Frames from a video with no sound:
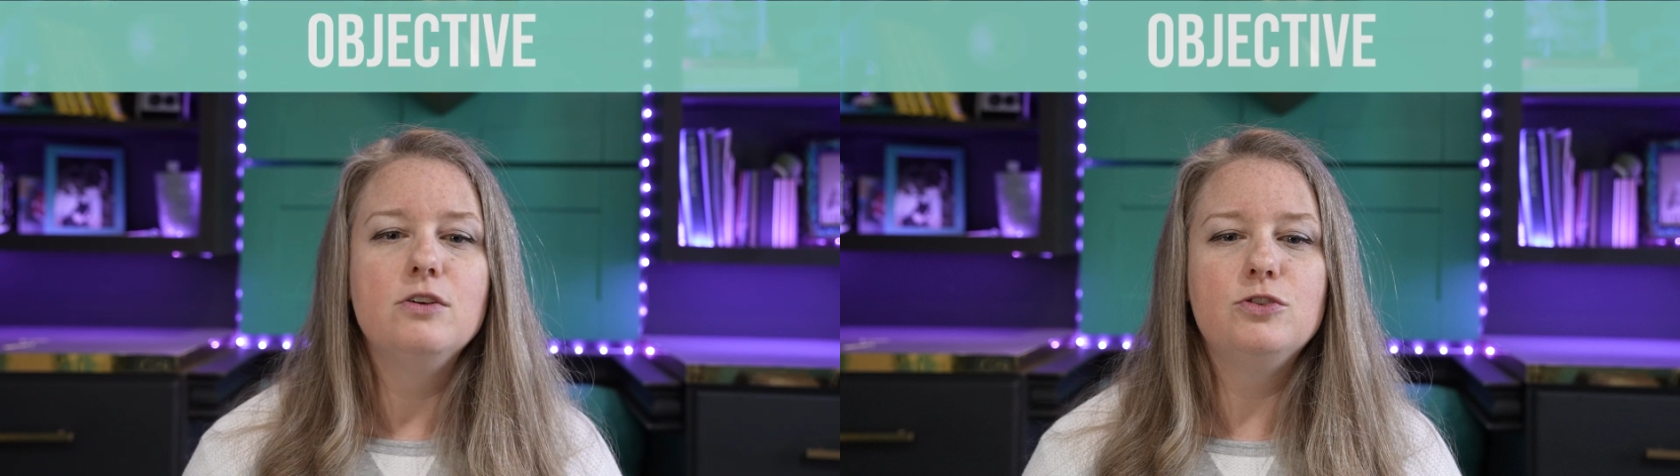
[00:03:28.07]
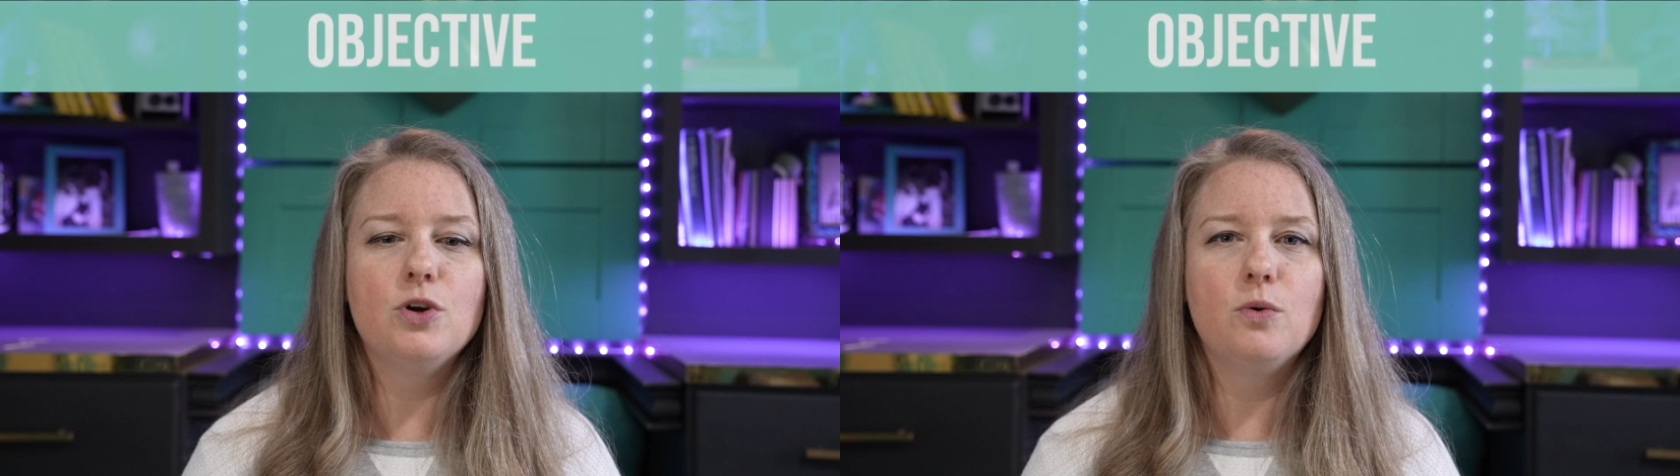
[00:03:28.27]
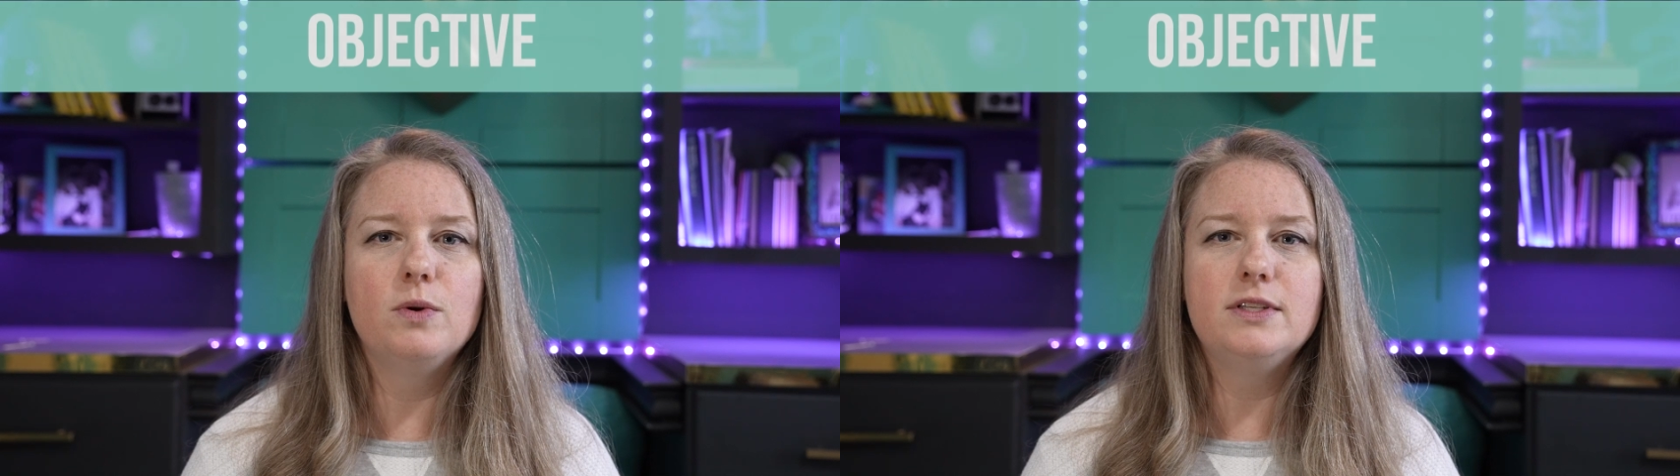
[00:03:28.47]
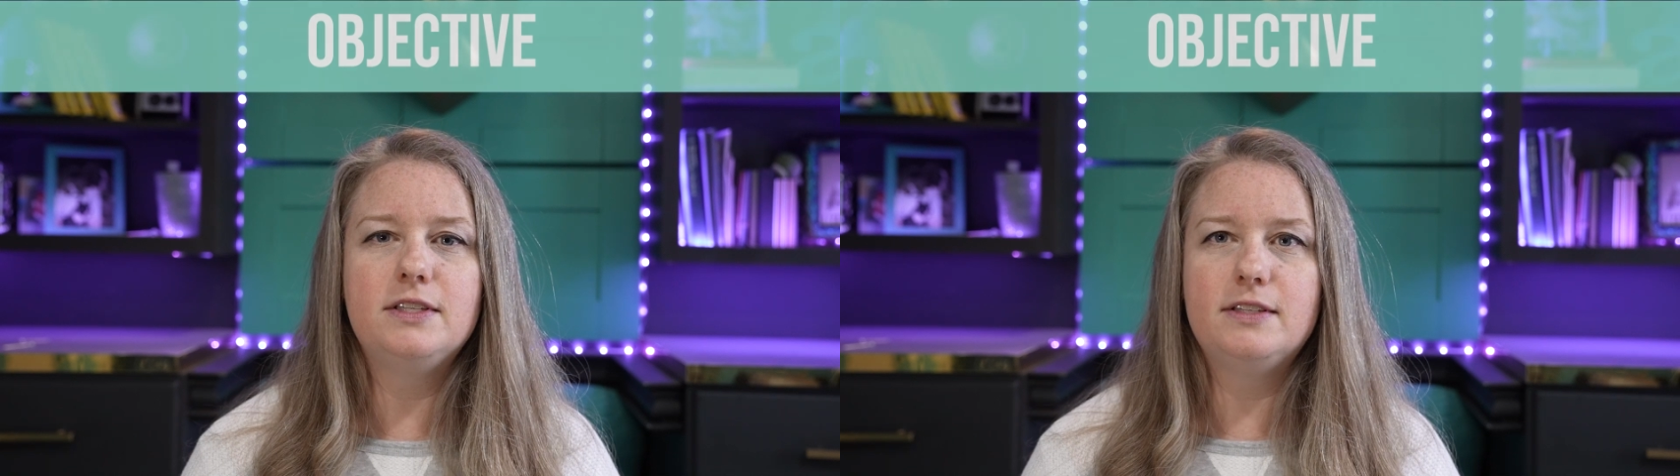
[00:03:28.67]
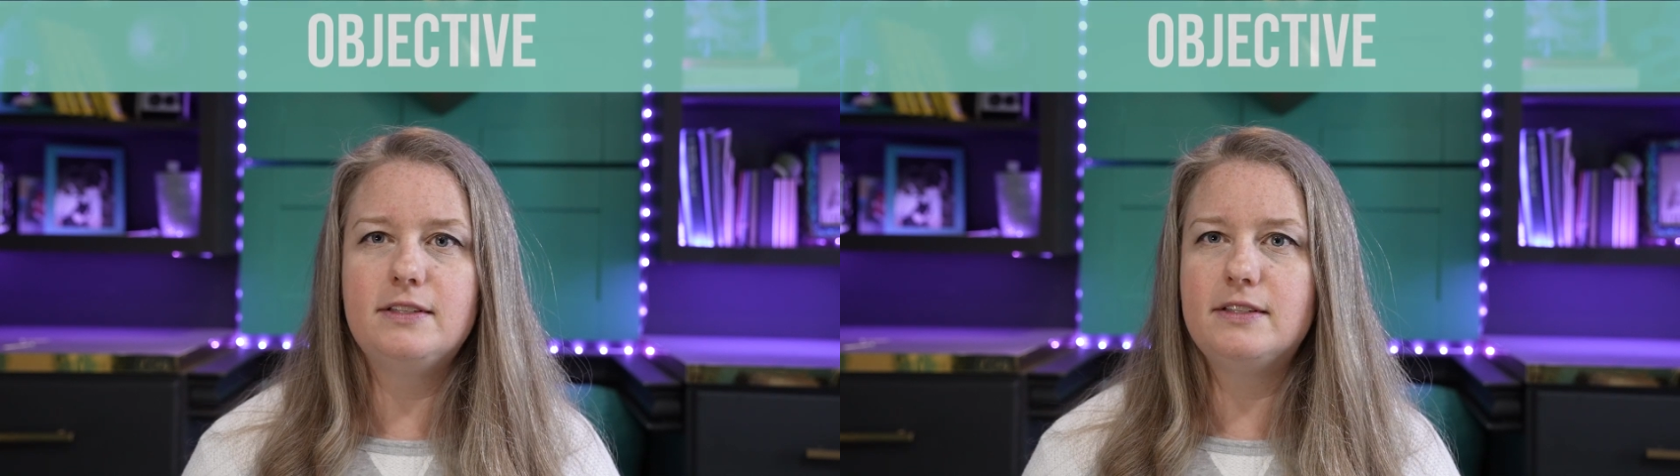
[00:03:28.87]
So
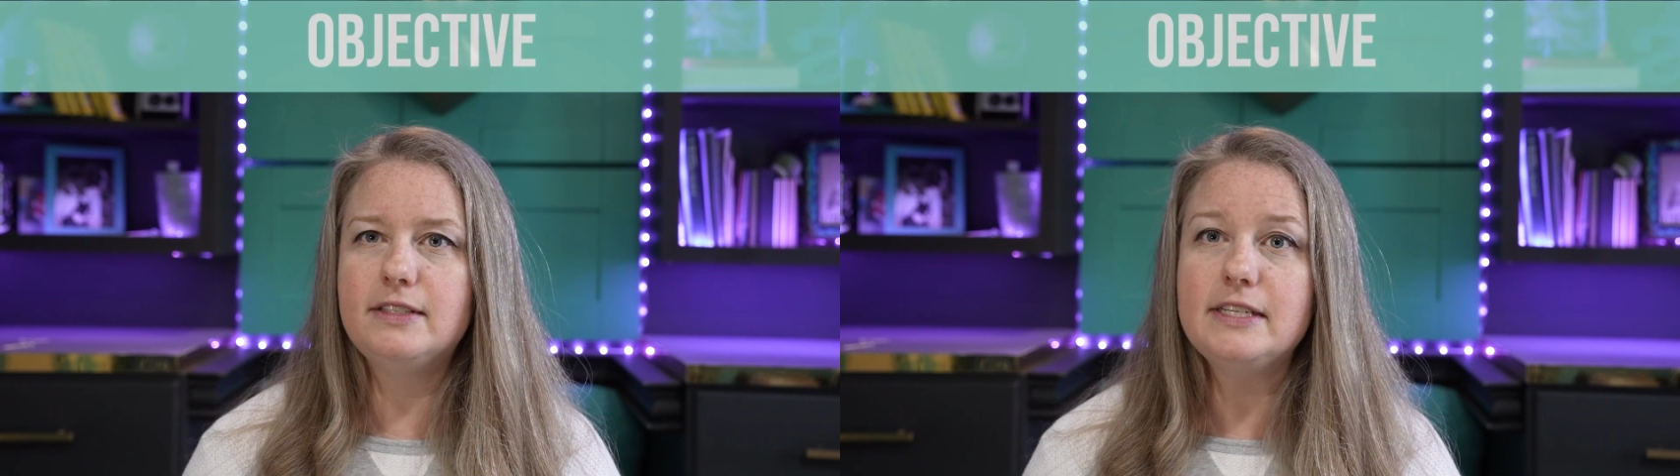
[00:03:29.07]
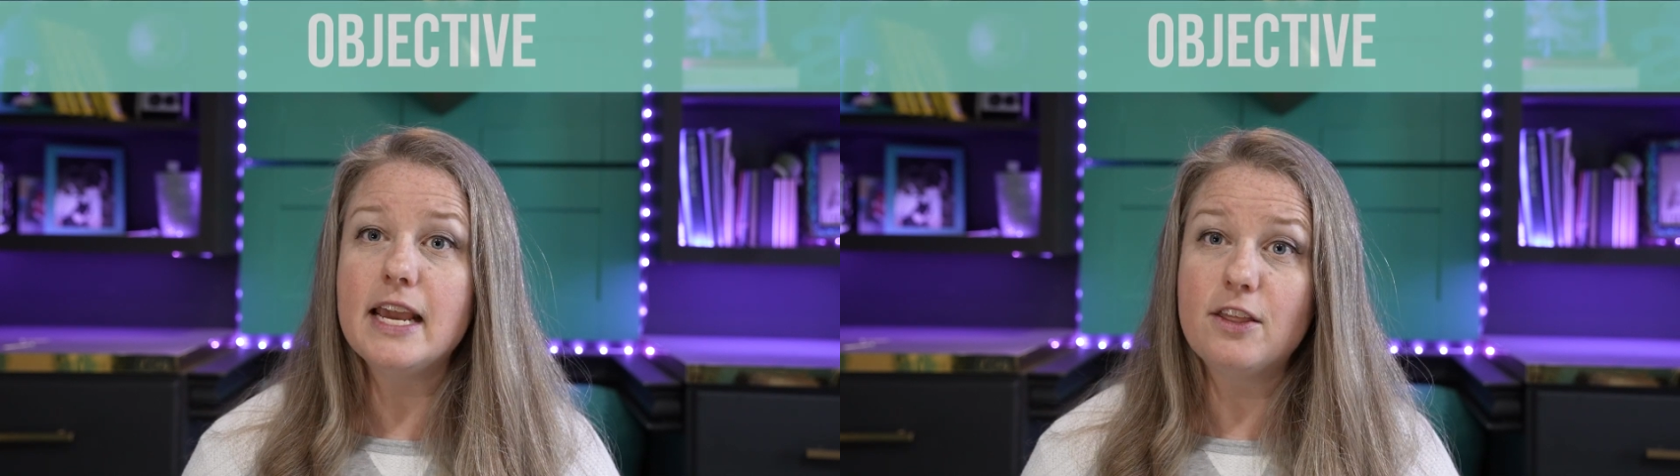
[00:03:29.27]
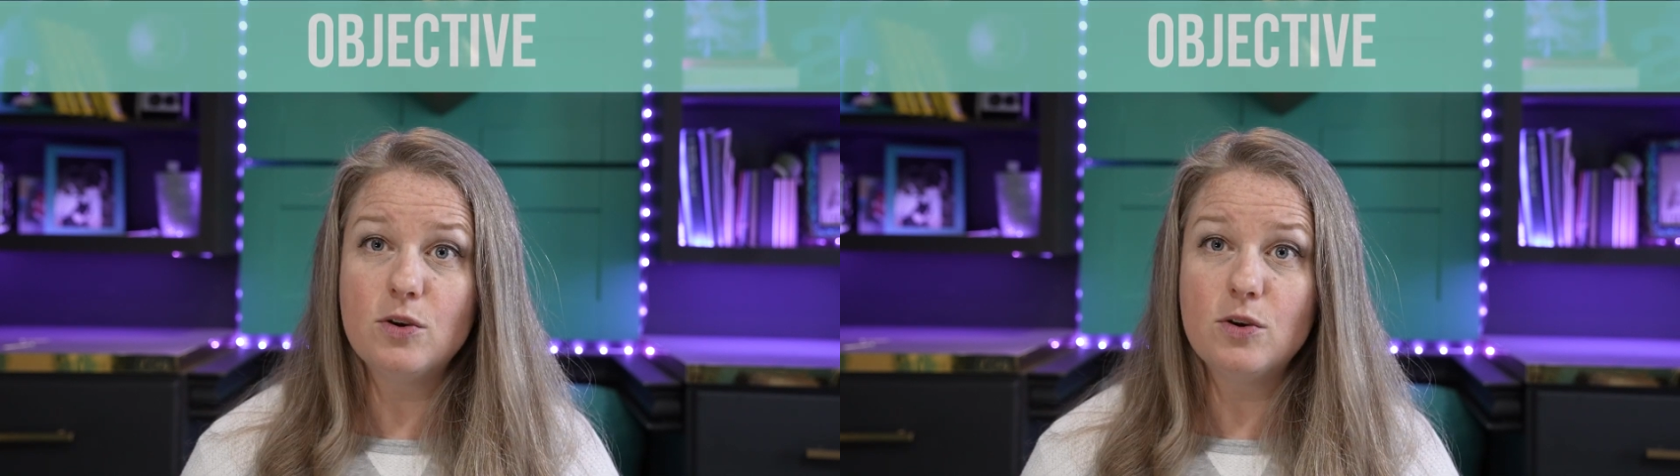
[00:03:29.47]
take